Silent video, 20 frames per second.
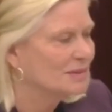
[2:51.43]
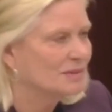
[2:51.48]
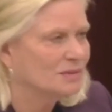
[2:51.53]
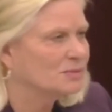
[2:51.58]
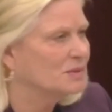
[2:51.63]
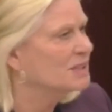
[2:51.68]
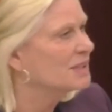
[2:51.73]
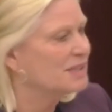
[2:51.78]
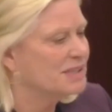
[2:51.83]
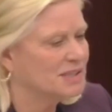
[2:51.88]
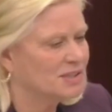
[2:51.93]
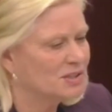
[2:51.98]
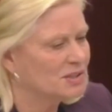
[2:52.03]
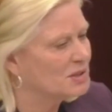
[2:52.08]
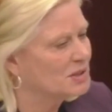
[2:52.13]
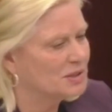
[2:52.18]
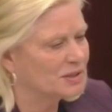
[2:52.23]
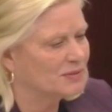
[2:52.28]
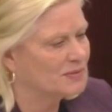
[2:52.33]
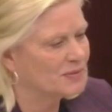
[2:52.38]
Really
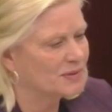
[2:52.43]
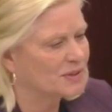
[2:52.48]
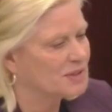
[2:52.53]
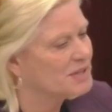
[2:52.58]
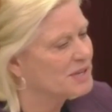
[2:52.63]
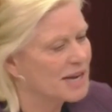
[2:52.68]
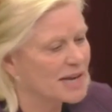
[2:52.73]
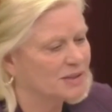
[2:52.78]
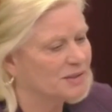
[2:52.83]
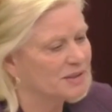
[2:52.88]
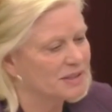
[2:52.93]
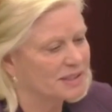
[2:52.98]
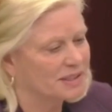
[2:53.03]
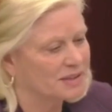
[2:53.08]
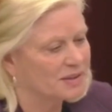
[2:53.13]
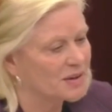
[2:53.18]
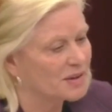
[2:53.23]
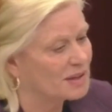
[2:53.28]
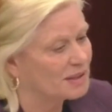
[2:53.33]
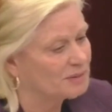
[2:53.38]
isn't good for integrity
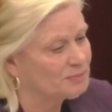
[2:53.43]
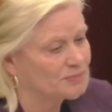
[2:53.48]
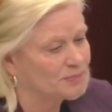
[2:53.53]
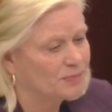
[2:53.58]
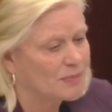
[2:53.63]
at all.